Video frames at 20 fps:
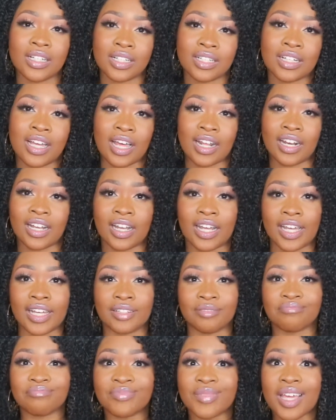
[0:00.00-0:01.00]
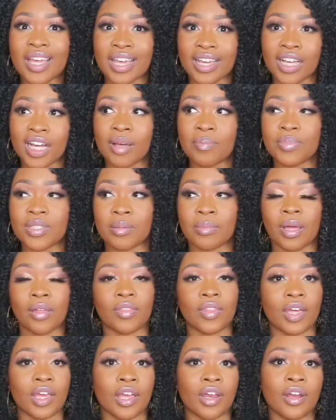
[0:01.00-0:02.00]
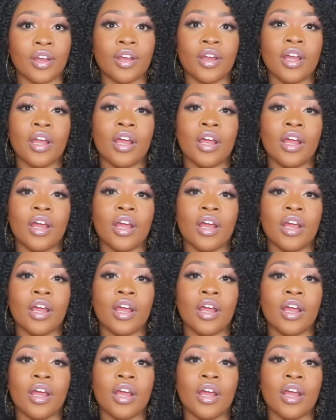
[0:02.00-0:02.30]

kind of like hiccups about the hair.